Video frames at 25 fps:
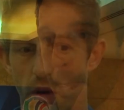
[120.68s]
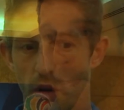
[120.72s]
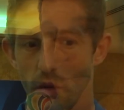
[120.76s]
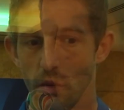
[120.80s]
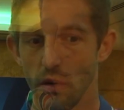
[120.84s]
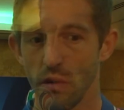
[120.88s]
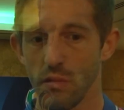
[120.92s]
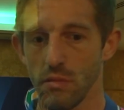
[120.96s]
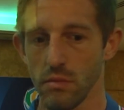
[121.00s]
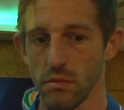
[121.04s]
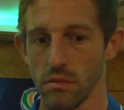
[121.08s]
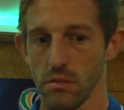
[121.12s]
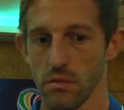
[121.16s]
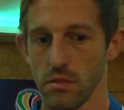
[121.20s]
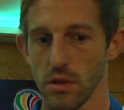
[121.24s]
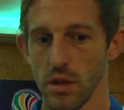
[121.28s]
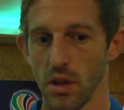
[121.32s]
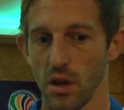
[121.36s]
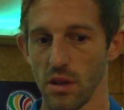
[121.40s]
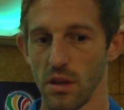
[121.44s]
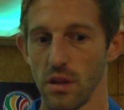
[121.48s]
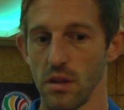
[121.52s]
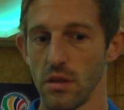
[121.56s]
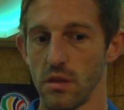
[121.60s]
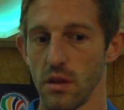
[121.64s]
Well,
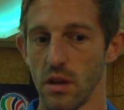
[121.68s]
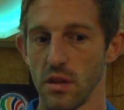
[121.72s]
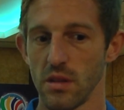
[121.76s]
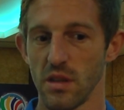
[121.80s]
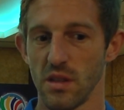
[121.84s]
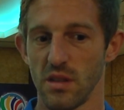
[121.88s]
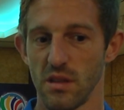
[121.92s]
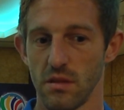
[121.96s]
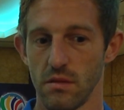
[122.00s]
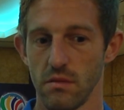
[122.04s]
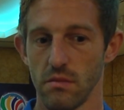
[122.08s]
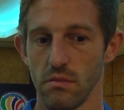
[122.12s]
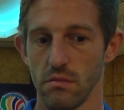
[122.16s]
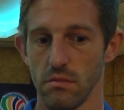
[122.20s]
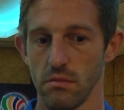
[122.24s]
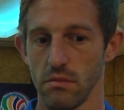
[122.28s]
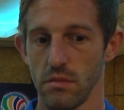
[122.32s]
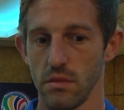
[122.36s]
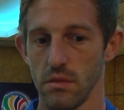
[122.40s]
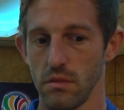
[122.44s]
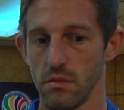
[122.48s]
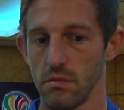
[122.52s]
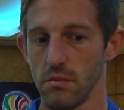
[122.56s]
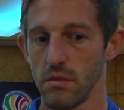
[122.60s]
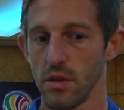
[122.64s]

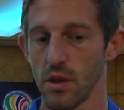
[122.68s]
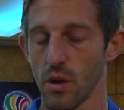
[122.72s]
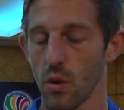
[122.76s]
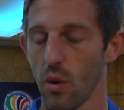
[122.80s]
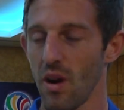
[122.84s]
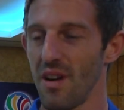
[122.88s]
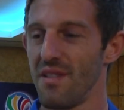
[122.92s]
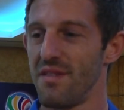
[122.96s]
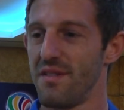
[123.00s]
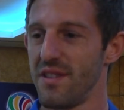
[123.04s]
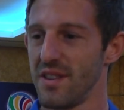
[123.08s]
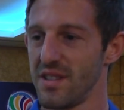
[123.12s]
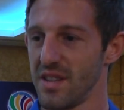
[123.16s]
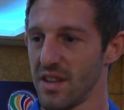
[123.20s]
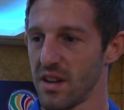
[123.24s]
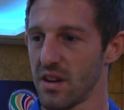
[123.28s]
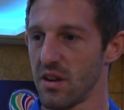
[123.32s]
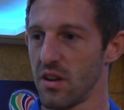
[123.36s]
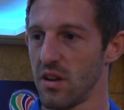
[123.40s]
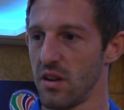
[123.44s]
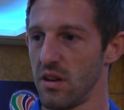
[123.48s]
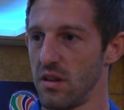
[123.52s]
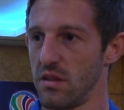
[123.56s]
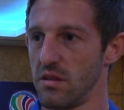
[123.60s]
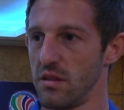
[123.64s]
they're quite
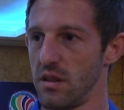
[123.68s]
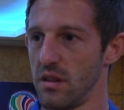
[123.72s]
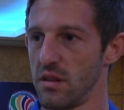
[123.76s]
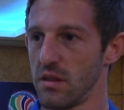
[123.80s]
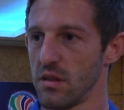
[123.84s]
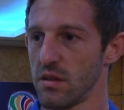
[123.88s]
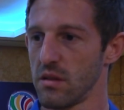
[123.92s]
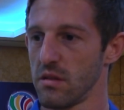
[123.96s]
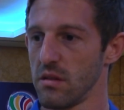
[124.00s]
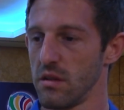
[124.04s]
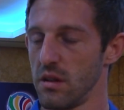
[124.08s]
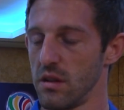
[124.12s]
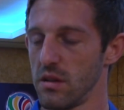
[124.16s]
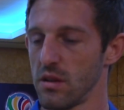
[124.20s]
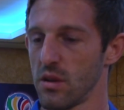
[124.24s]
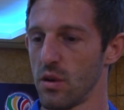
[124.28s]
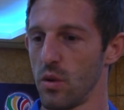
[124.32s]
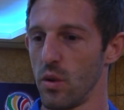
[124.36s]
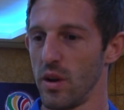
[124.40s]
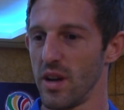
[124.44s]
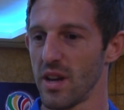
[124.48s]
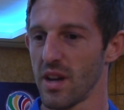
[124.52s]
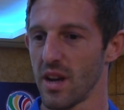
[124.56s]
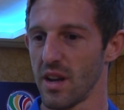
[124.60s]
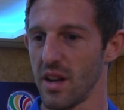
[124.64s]
physical and
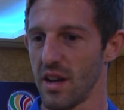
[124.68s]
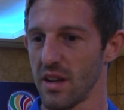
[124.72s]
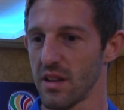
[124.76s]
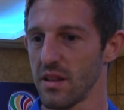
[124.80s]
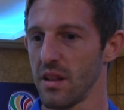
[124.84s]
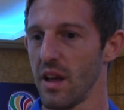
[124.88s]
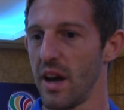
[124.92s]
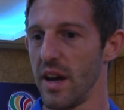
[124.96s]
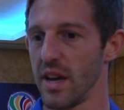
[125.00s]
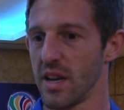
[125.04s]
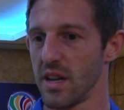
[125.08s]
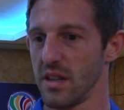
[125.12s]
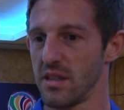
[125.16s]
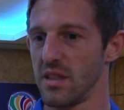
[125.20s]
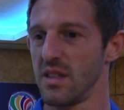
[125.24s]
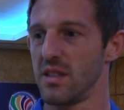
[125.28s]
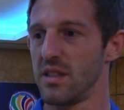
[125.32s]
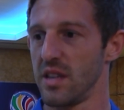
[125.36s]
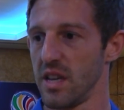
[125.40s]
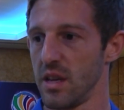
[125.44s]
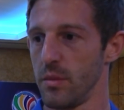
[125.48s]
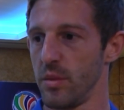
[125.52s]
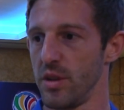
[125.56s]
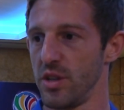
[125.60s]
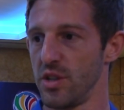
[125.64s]
quick and athletic as a
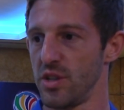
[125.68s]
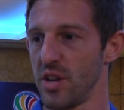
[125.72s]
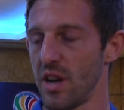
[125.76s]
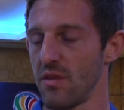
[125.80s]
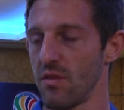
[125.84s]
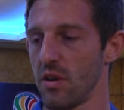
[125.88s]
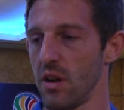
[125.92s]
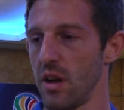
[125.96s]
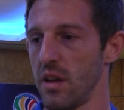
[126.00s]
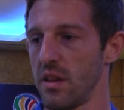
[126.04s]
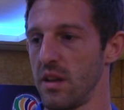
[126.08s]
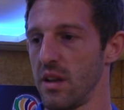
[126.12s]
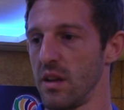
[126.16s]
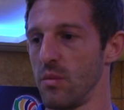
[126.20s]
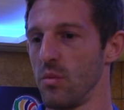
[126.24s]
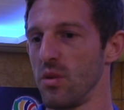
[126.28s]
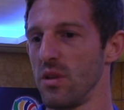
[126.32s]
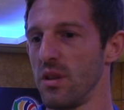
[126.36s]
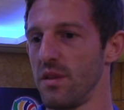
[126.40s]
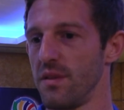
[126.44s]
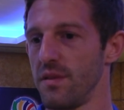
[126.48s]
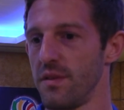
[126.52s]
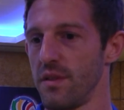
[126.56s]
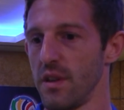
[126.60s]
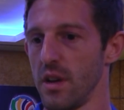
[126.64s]
team in general, I think.
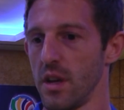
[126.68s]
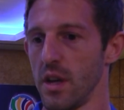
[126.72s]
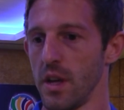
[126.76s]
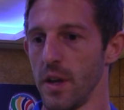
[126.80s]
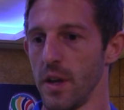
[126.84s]
But